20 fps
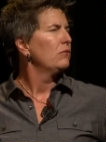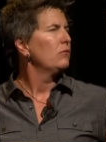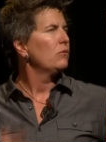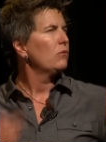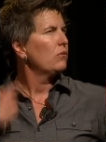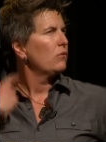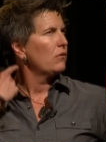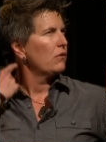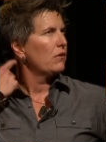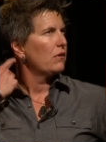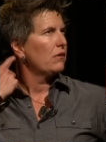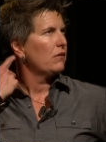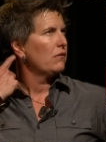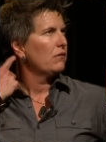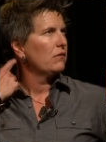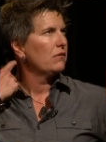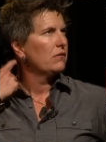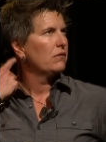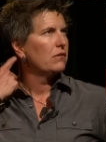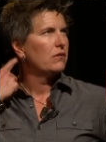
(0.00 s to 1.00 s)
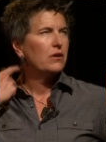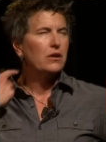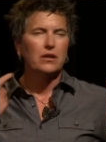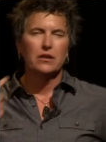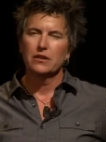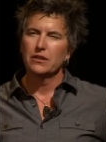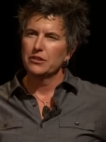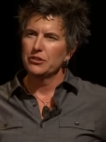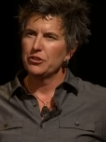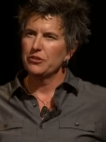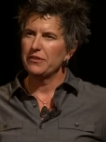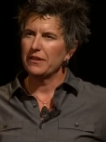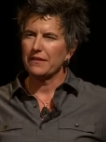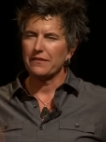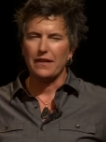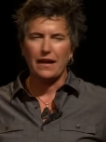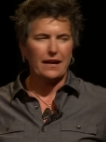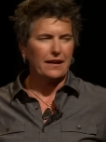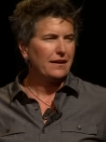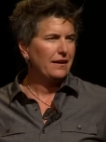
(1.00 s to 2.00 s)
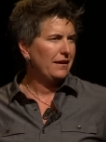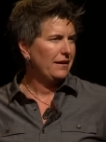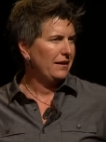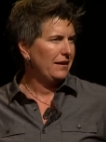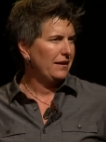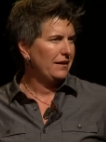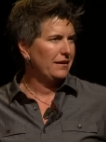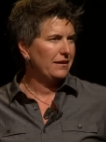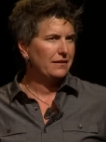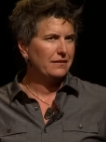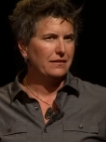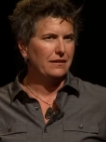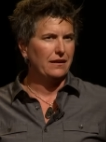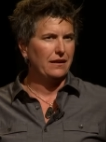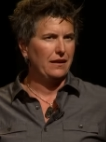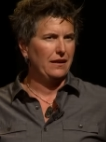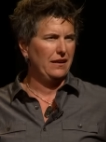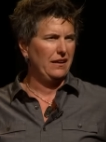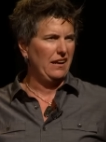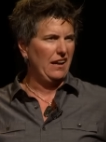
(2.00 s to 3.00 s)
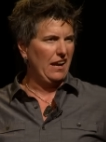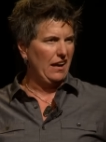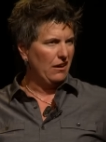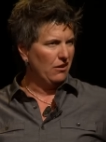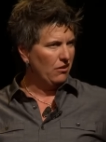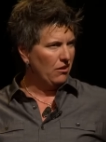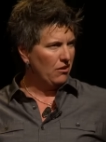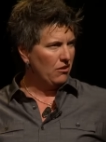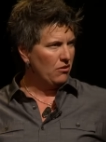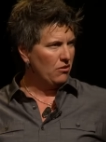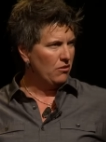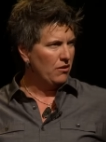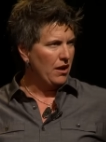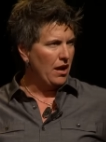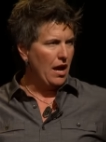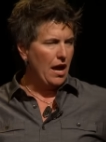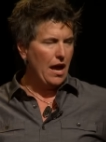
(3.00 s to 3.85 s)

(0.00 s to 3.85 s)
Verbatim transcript: Well, do you think that guy had an arrow?